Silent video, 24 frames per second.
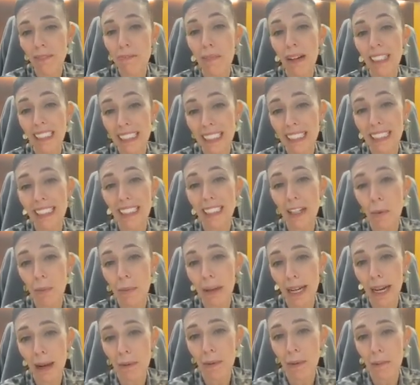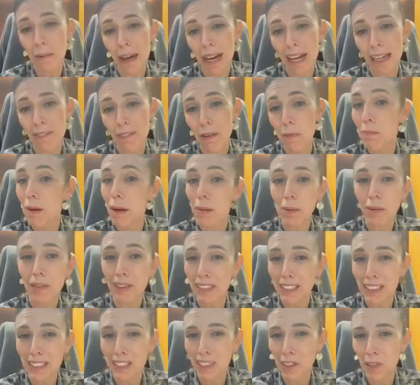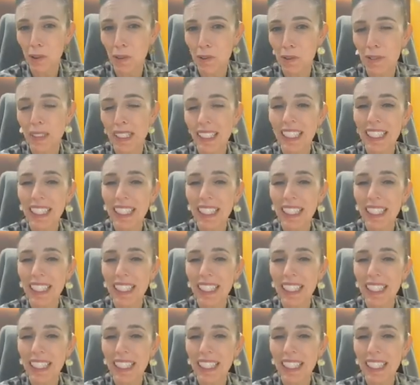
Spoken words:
basically they'll become a part of a bubble at school.